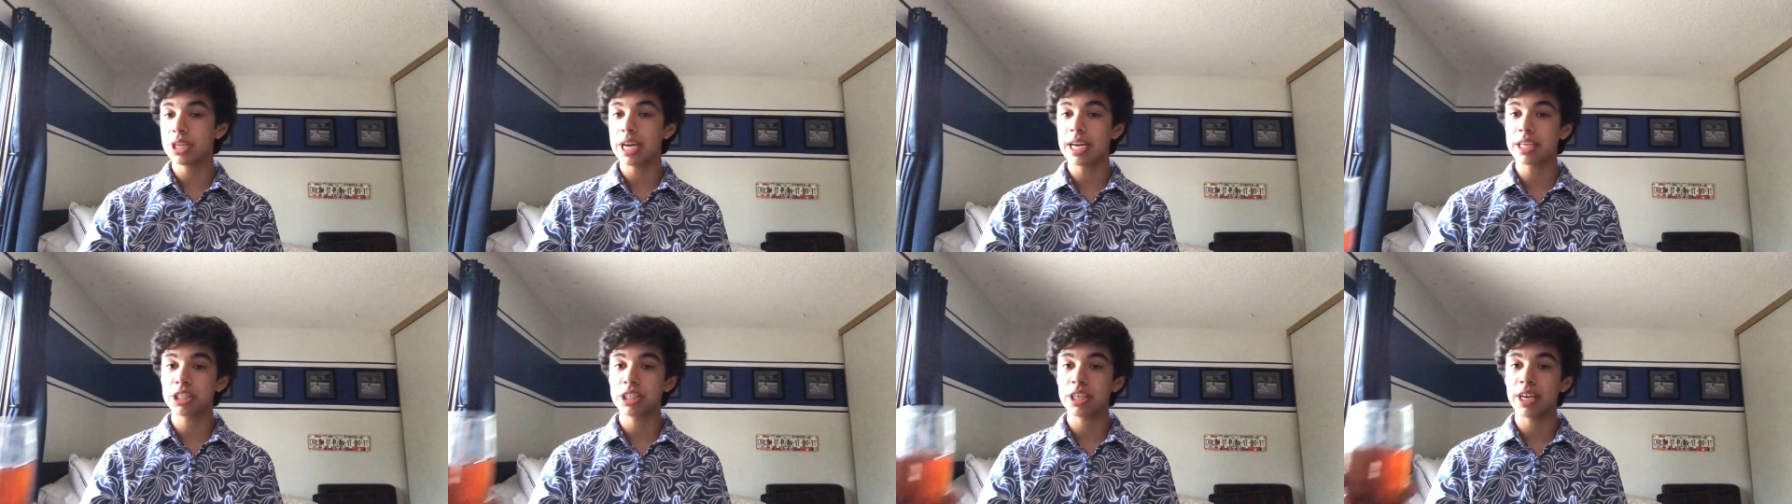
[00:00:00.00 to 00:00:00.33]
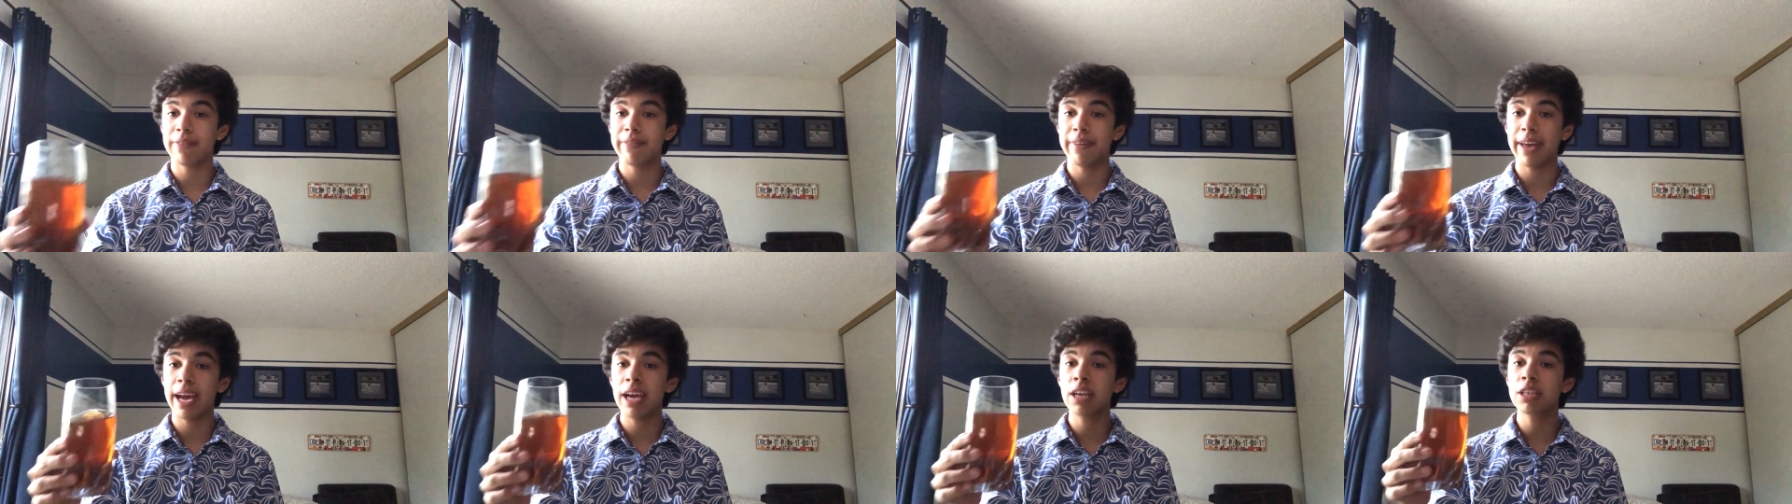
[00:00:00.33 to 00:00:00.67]
these
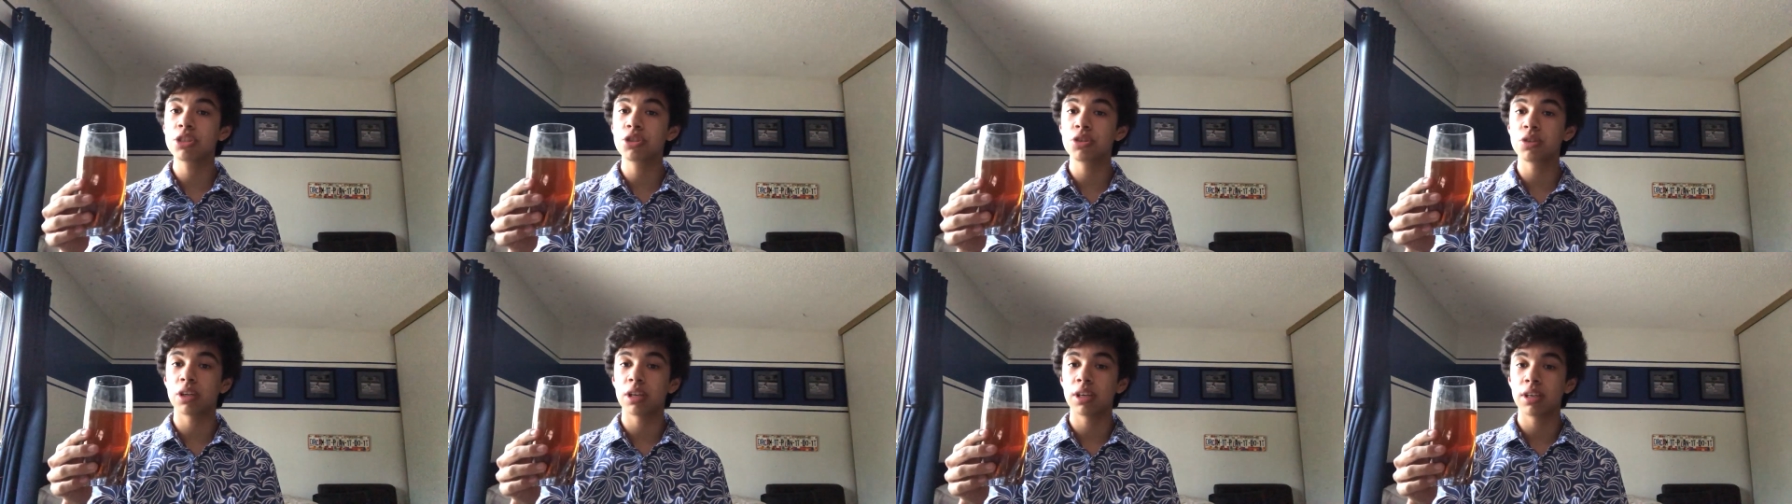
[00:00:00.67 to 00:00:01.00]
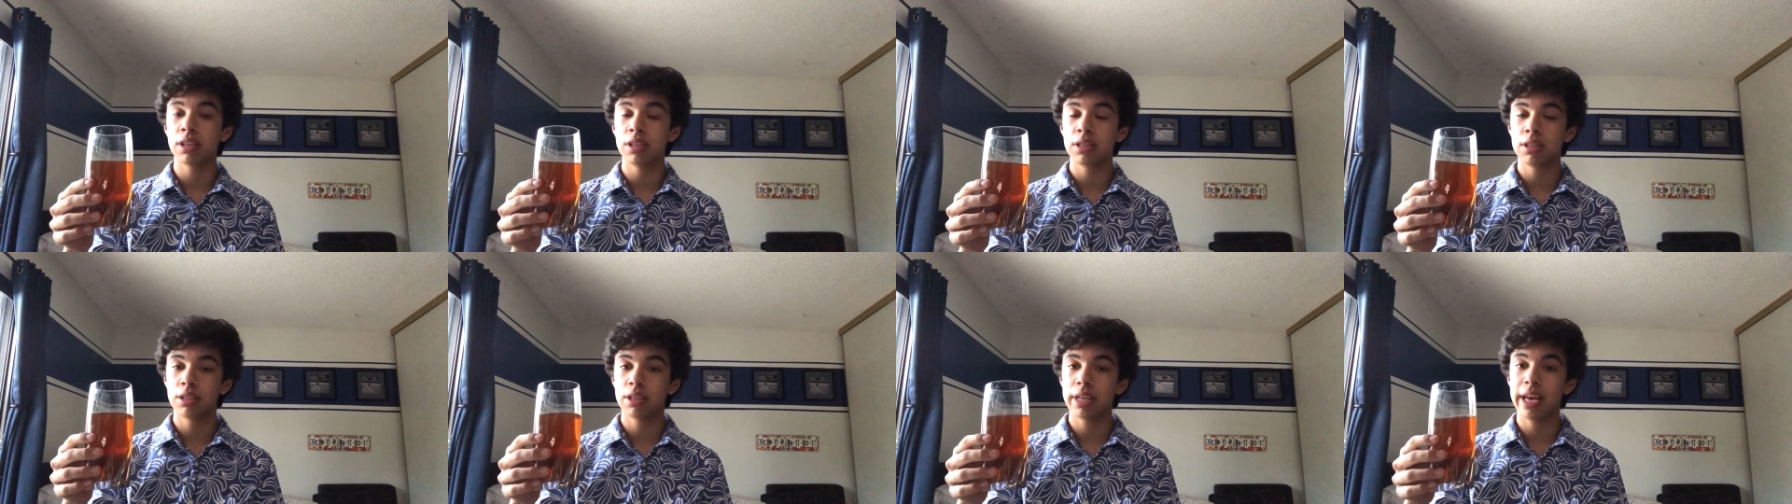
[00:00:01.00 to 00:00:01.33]
ones actually have
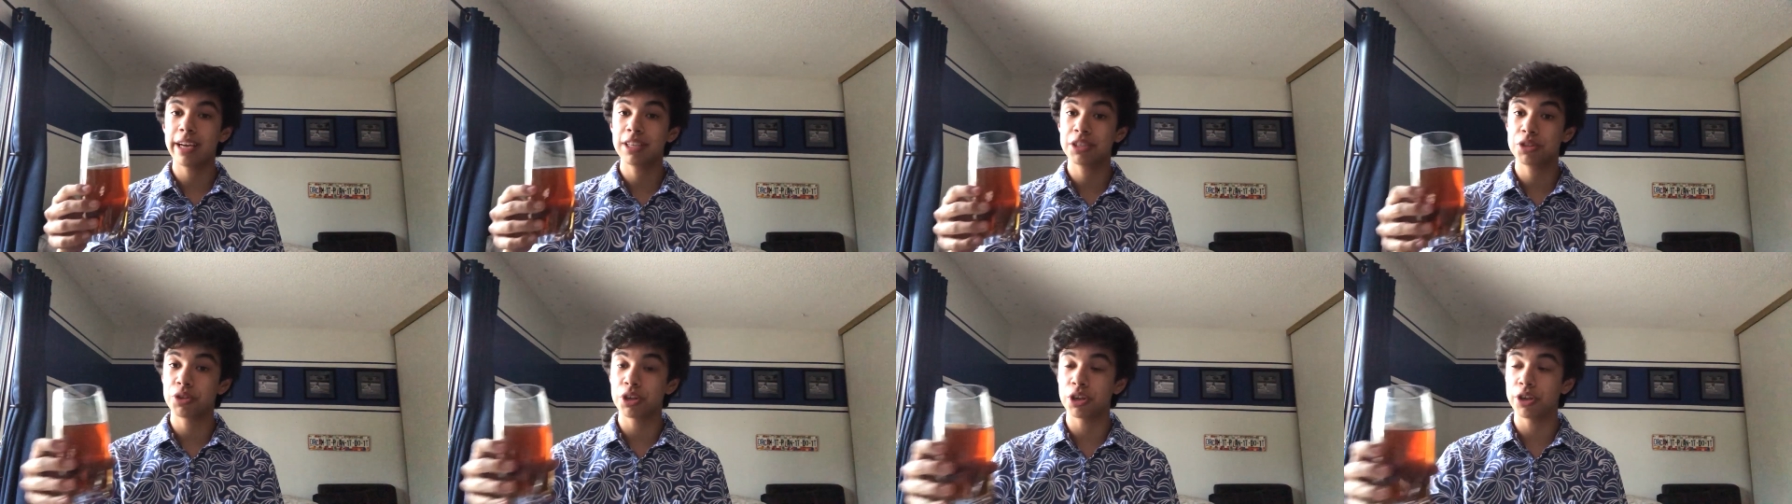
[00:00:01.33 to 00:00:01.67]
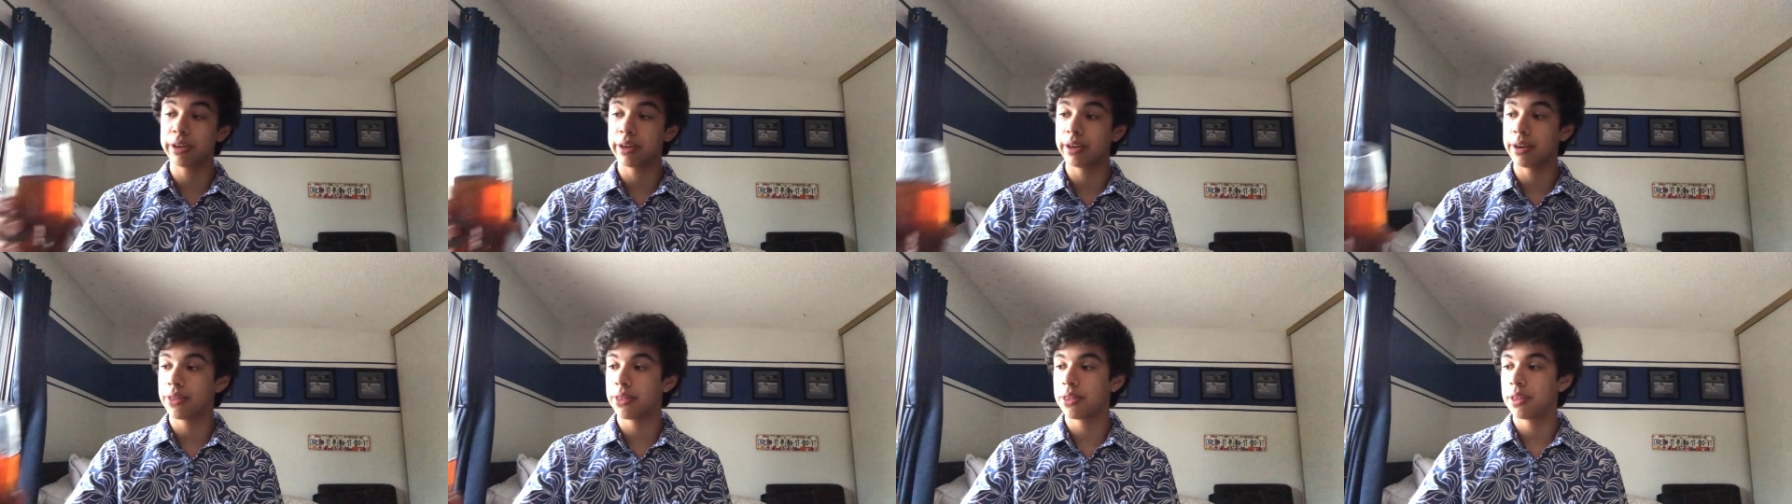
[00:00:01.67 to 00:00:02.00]
extra
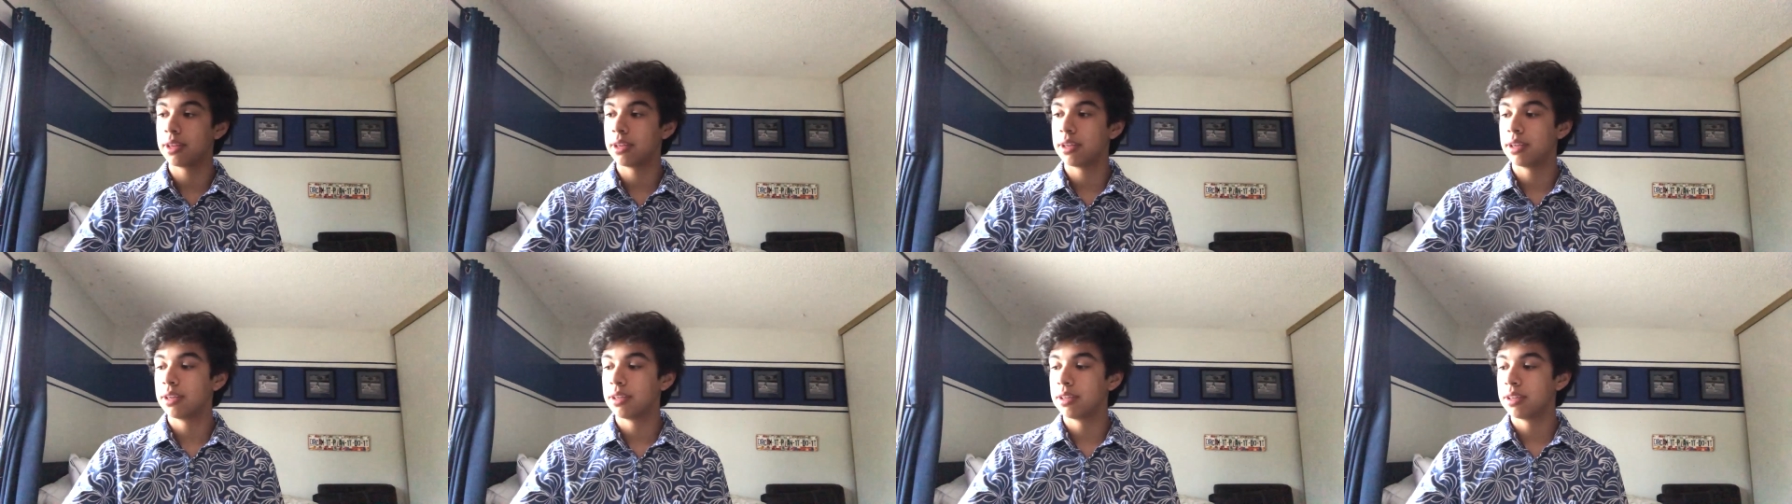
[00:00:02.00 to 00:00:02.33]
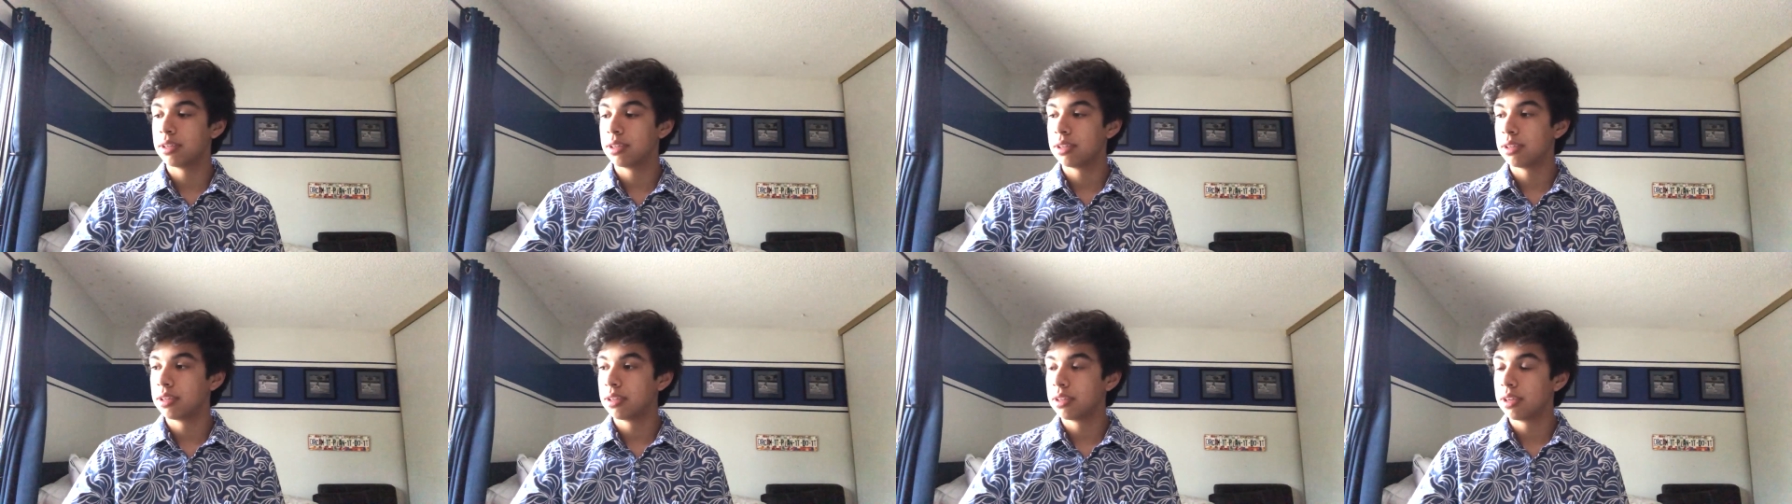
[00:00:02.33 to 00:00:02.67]
extra
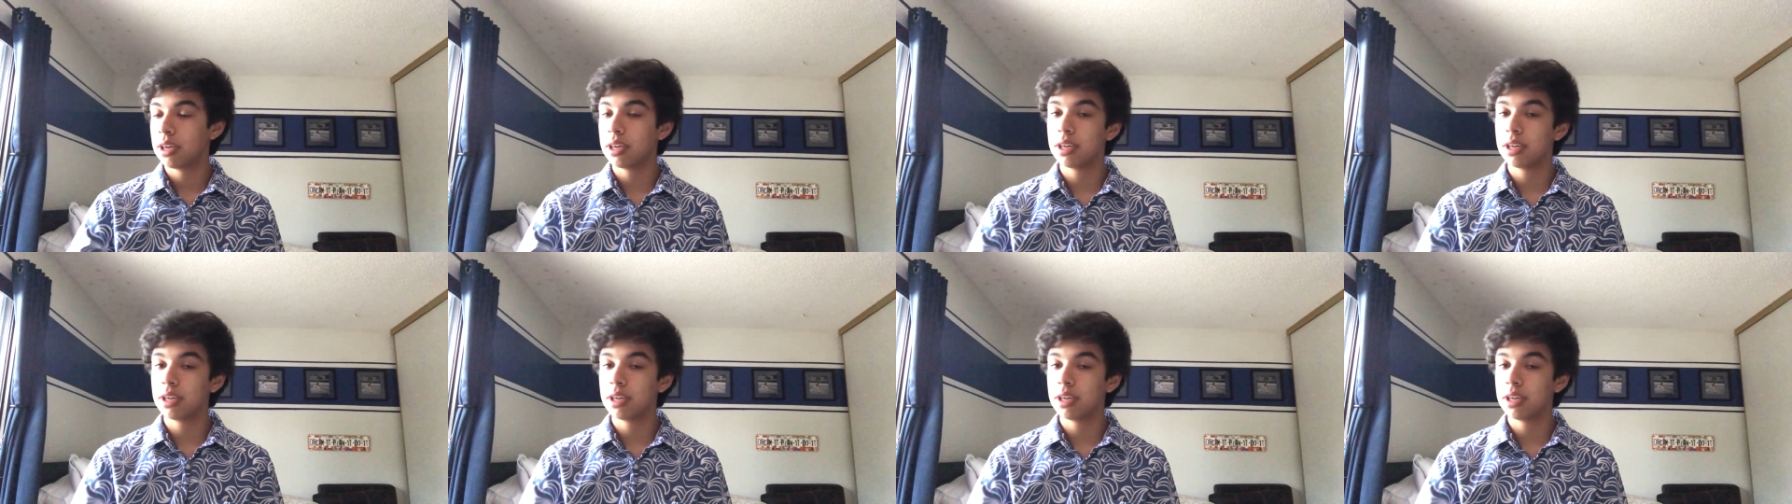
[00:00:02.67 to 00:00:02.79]
girth.